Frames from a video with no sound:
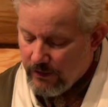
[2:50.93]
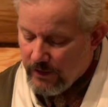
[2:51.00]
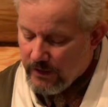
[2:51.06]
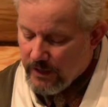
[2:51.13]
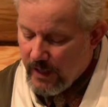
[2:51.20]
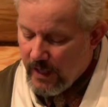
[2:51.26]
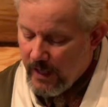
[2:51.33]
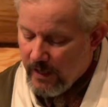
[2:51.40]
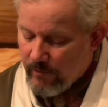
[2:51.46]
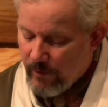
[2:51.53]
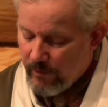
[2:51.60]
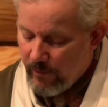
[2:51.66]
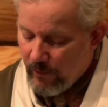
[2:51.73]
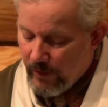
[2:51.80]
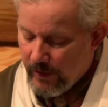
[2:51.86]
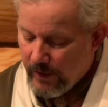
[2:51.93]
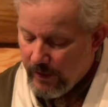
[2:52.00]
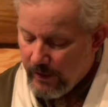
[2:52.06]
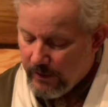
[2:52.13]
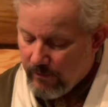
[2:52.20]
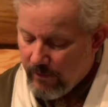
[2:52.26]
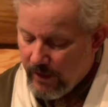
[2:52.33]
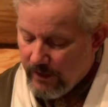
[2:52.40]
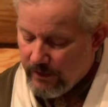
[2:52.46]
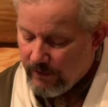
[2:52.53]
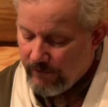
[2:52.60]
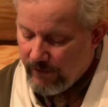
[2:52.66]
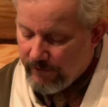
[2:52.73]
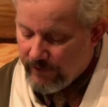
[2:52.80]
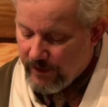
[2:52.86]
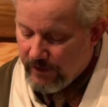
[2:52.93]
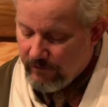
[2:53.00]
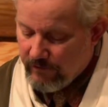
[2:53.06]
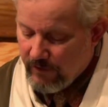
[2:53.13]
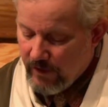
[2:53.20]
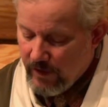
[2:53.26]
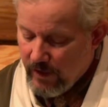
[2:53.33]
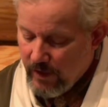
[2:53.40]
at the time appointed in the month of Aviv.